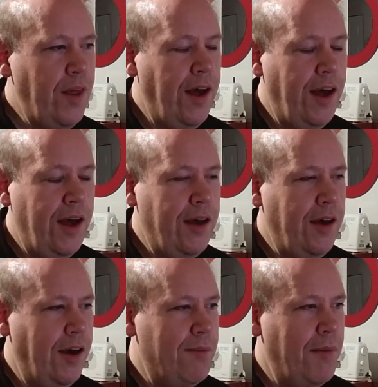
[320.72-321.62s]

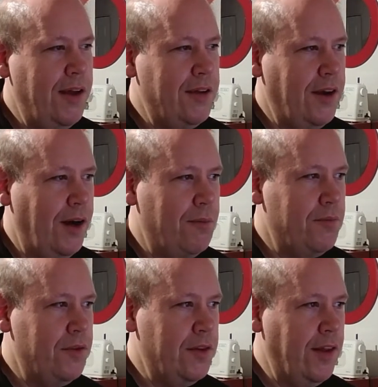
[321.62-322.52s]
I made
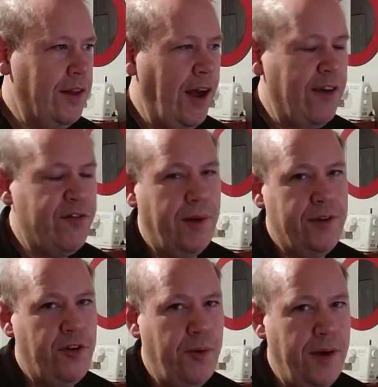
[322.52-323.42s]
now I've
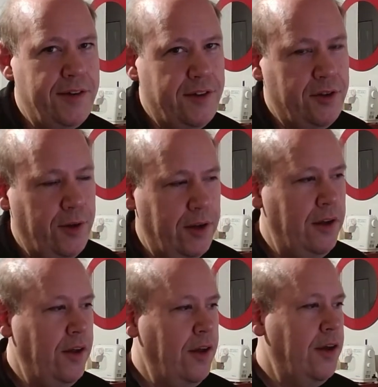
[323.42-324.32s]
made two ways to do it,
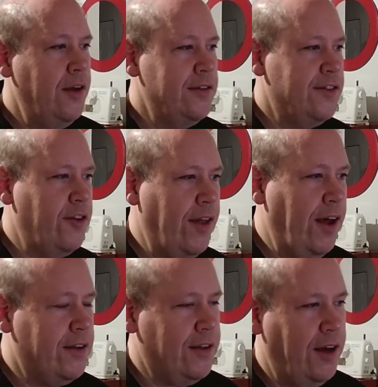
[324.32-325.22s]
so
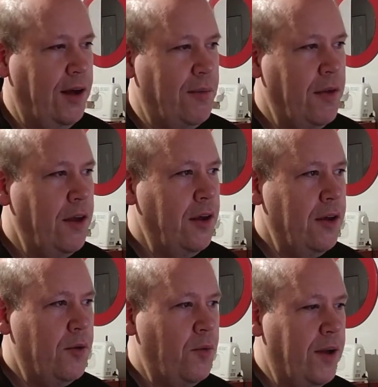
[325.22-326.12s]
that
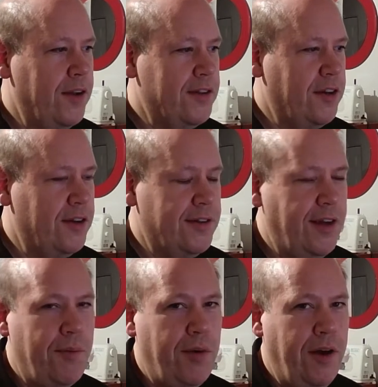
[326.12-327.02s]
when it starts
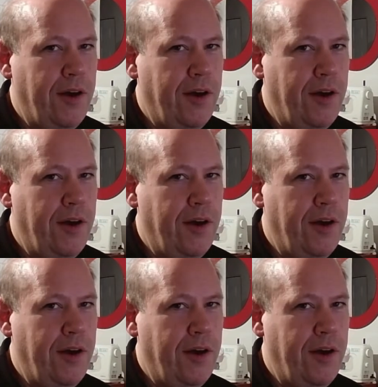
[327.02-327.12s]
up,